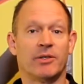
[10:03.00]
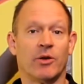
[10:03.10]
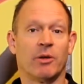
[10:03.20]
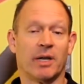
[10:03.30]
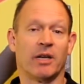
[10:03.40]

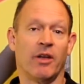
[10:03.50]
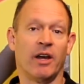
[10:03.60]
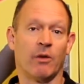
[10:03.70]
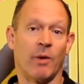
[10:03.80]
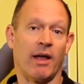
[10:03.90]
doing a bit of
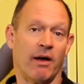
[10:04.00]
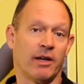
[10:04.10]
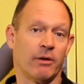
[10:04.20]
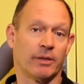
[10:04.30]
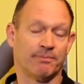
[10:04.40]
learning the way I
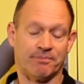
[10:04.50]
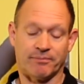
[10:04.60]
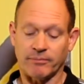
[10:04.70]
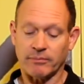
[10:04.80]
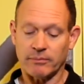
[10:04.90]
do it,
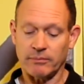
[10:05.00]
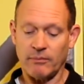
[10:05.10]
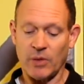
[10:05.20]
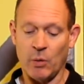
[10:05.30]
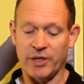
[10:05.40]

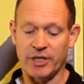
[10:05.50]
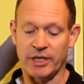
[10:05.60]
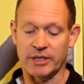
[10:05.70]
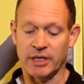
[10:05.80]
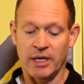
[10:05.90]
which
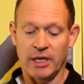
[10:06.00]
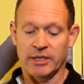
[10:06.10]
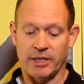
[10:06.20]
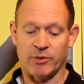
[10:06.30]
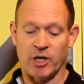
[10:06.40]
is
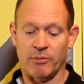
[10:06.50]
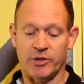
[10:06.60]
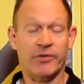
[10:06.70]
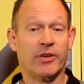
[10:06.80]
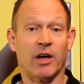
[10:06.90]

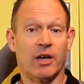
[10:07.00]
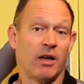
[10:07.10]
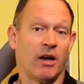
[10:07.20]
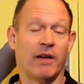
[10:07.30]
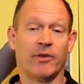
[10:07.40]
sometimes I've
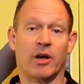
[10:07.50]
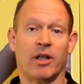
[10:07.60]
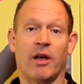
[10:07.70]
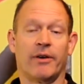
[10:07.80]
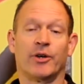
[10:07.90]
got to
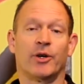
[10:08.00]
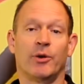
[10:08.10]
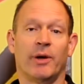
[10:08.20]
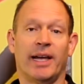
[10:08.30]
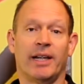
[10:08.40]
go
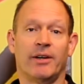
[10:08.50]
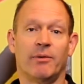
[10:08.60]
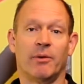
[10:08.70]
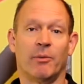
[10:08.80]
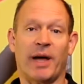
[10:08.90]
through
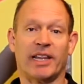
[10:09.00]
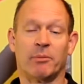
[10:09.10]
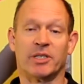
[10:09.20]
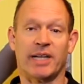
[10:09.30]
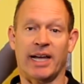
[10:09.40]
and make the
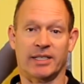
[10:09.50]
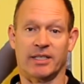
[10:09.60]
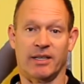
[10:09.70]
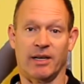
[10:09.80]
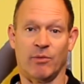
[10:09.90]

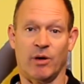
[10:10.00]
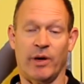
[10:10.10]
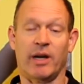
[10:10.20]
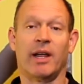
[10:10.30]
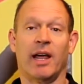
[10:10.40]
mistakes that were
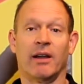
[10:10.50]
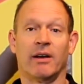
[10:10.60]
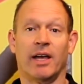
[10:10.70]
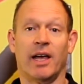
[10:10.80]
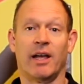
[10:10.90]
written
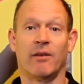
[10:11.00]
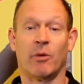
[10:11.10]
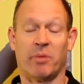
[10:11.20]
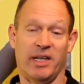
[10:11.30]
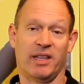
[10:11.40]
down and
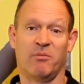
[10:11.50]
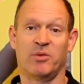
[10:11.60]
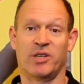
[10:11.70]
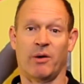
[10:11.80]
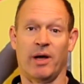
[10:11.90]
repeat
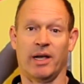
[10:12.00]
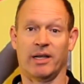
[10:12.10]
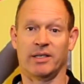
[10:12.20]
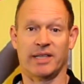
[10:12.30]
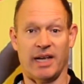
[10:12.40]
them so I
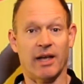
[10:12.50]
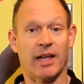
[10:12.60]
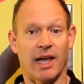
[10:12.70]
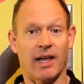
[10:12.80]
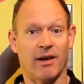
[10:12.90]
can say,
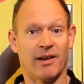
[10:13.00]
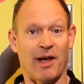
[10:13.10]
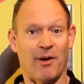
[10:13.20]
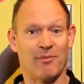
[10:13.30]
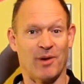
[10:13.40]
okay,
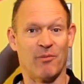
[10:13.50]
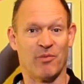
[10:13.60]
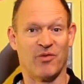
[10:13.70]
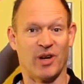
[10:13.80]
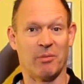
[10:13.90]
I
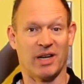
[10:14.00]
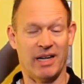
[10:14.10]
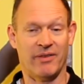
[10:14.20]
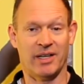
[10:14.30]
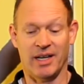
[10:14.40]
fully
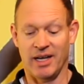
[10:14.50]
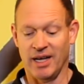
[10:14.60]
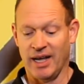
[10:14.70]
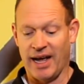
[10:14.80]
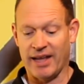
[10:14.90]
believe it.
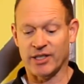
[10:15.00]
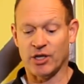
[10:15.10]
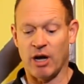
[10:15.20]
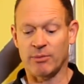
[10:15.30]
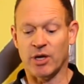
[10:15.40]
Other
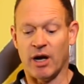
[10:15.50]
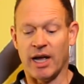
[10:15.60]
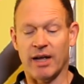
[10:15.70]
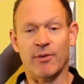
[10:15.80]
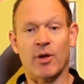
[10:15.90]
times
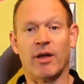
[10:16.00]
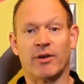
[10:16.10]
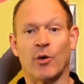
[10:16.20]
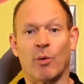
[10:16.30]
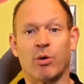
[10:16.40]
I go
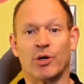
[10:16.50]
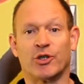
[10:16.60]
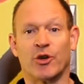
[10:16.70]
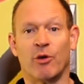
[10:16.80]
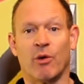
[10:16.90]
through and
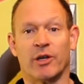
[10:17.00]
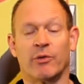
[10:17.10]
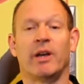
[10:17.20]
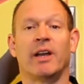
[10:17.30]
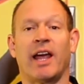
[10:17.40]
push through what is
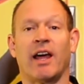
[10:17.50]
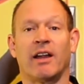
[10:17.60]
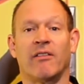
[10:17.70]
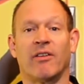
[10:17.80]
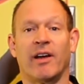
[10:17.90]
written
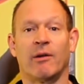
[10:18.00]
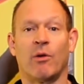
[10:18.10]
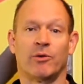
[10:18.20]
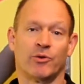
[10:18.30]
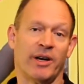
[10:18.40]
down and find out
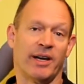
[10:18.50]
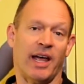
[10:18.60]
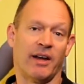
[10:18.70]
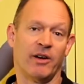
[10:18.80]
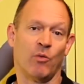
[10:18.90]
what was written
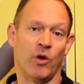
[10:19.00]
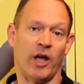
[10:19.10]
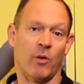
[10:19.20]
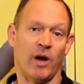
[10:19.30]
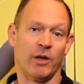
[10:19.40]
down didn't
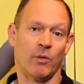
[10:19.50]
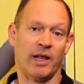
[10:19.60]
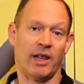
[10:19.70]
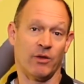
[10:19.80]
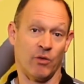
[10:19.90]
work quite the
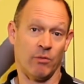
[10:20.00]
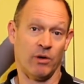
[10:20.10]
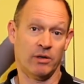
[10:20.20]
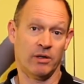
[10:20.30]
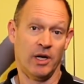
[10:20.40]
way they thought
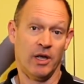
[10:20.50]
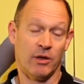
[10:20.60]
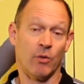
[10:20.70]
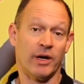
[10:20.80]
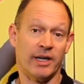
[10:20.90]

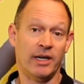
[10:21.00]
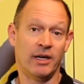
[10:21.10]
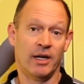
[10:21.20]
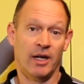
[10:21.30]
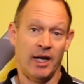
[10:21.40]
it
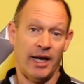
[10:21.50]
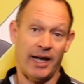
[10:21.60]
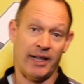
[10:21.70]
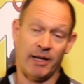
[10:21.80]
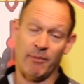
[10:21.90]
did.
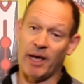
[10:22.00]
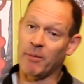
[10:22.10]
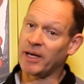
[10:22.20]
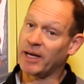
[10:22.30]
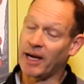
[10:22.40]
And there
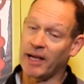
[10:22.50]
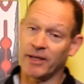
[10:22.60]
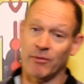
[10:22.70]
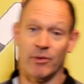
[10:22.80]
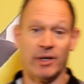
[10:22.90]
may be
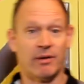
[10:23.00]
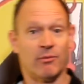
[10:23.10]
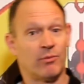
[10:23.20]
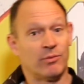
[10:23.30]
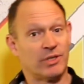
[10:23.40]
other
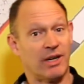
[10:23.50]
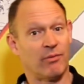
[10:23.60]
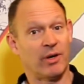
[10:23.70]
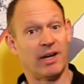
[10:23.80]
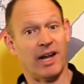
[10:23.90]

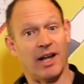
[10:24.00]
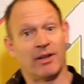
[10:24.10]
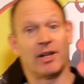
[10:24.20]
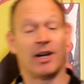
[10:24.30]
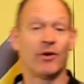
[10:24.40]
stuff written
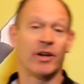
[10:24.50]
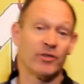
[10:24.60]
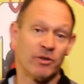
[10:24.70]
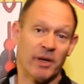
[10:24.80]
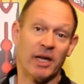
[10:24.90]
down that
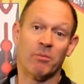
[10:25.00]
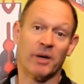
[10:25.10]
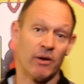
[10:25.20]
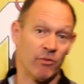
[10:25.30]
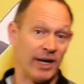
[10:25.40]
agrees with me,
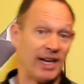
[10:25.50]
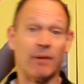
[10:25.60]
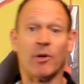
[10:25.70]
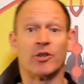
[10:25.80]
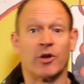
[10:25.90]
but
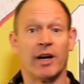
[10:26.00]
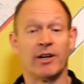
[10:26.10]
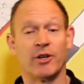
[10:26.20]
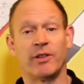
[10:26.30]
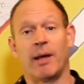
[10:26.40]
really I'm not
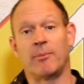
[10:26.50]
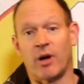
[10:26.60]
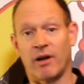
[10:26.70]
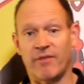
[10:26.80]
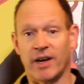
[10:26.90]
trying to do that. I'm
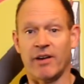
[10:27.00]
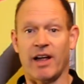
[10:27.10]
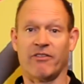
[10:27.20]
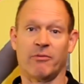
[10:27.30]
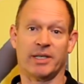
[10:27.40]
trying to figure it
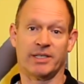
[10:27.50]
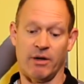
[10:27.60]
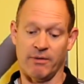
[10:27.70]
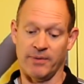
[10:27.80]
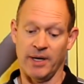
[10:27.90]
out for
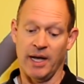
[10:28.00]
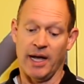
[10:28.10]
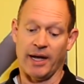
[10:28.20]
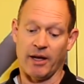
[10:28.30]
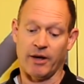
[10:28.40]
myself
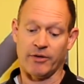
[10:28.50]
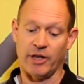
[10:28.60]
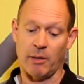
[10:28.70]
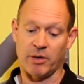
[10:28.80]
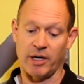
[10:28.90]
and go
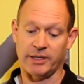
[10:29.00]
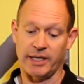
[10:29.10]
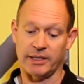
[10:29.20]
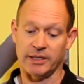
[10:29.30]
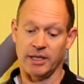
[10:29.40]
through that
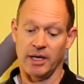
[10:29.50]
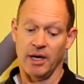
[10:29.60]
process.